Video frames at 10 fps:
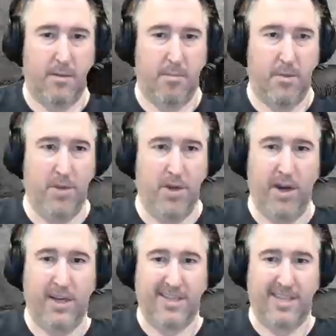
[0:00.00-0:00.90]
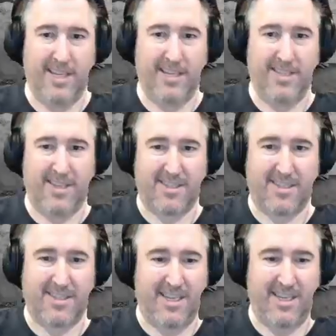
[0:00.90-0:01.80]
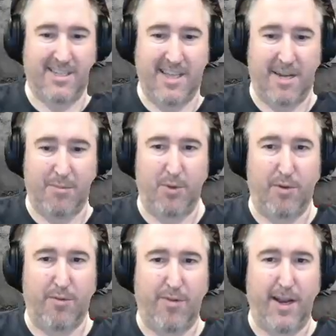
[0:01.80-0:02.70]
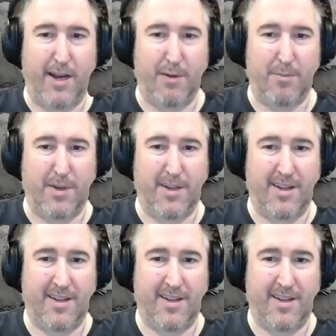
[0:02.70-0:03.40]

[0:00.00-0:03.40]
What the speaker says: Madoc is the easiest because he's not immune to fire, but